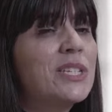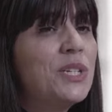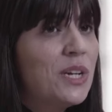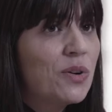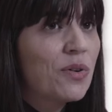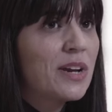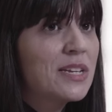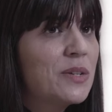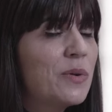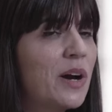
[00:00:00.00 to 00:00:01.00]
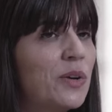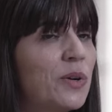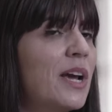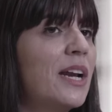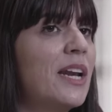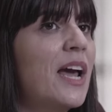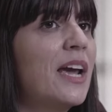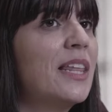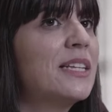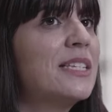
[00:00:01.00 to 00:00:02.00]
has decreased to
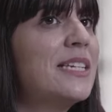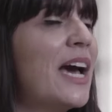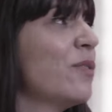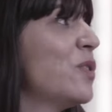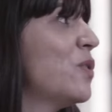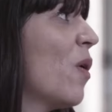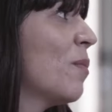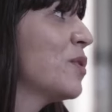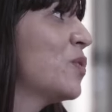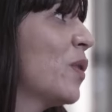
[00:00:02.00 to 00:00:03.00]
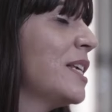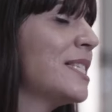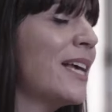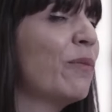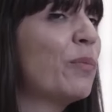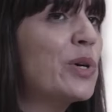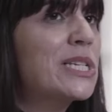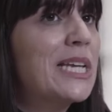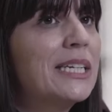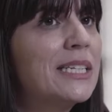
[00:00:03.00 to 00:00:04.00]
199. That's down almost
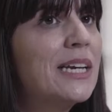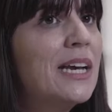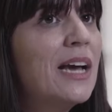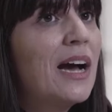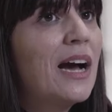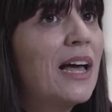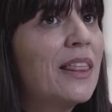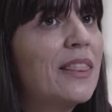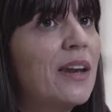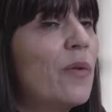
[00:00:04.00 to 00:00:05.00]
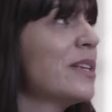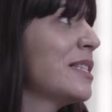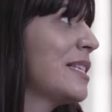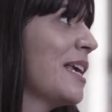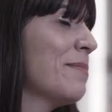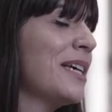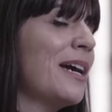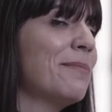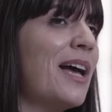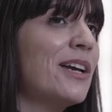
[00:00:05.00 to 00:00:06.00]
27% than it was the same
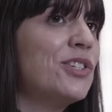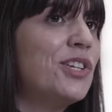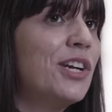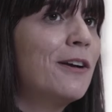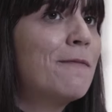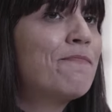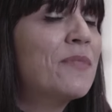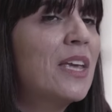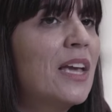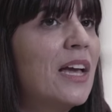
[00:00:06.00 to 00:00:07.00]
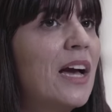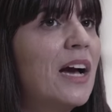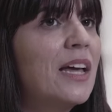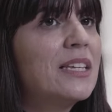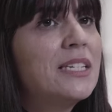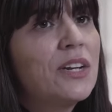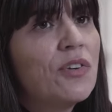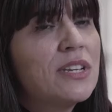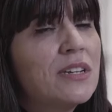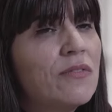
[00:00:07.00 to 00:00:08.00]
time last year. The
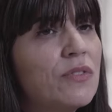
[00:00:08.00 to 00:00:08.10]
decrease in